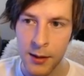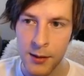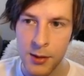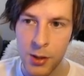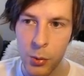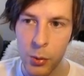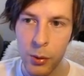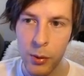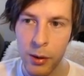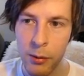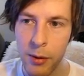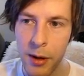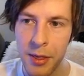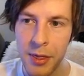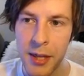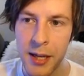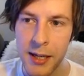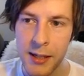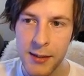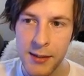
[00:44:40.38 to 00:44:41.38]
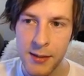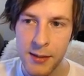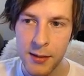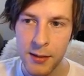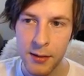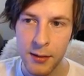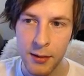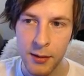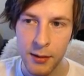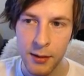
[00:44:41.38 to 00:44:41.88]
So we want to run this,
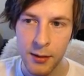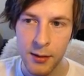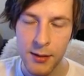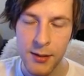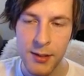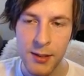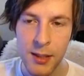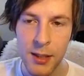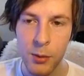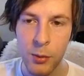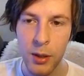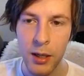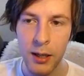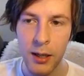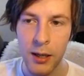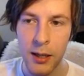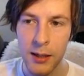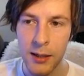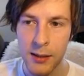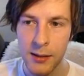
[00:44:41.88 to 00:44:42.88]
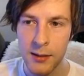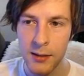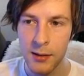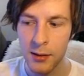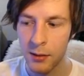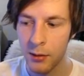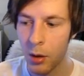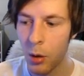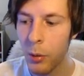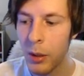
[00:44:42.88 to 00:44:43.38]
see what it
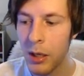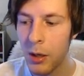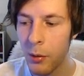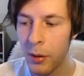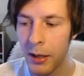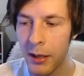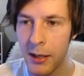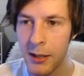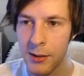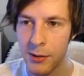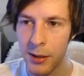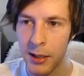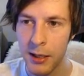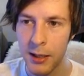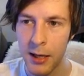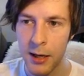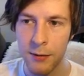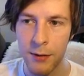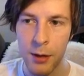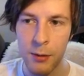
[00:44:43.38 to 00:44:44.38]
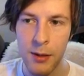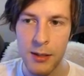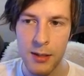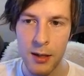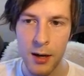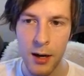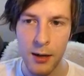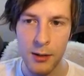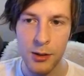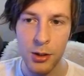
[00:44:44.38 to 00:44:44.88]
is. Oh, we know what it is, right? And if they res
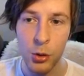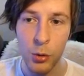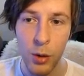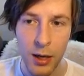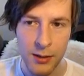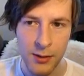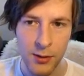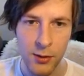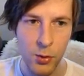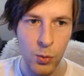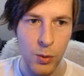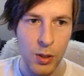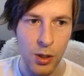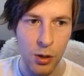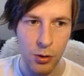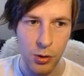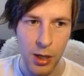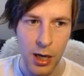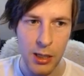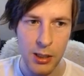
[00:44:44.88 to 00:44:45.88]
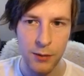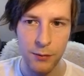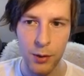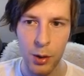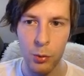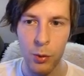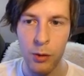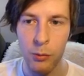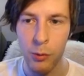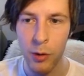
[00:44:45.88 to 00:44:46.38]
the ho two hostiles, we don't trash it. If
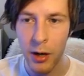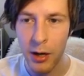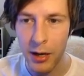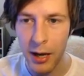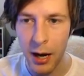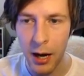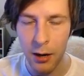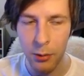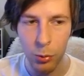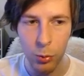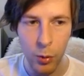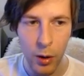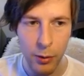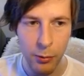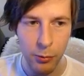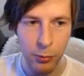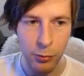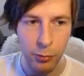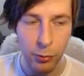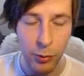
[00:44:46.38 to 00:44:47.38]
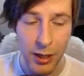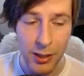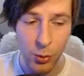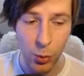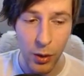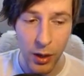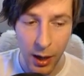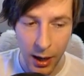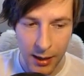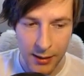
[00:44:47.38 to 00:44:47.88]
they run run one res
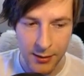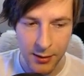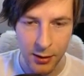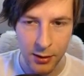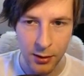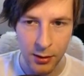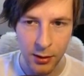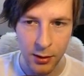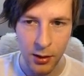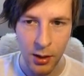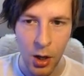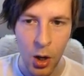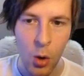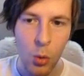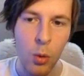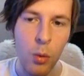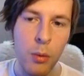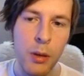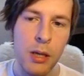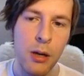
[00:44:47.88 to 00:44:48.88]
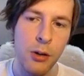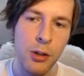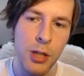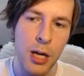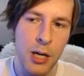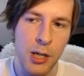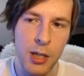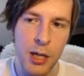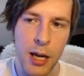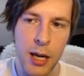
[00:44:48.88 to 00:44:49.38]
one hostile, well, we don't
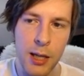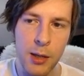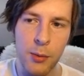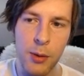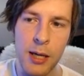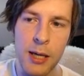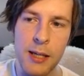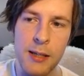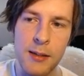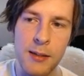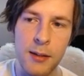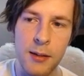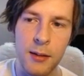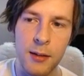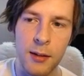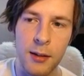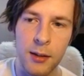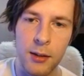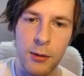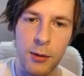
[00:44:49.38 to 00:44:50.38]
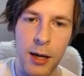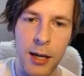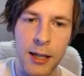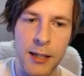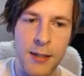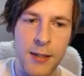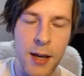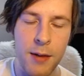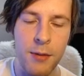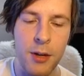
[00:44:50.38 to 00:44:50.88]
trash it anyways, right?
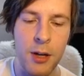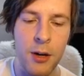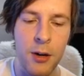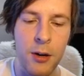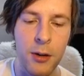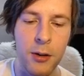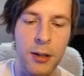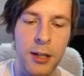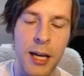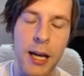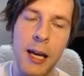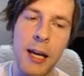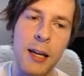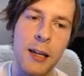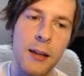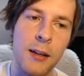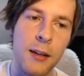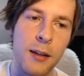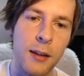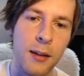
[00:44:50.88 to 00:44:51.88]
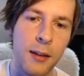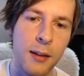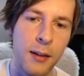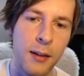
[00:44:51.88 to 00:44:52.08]
Because they have a neural in hand.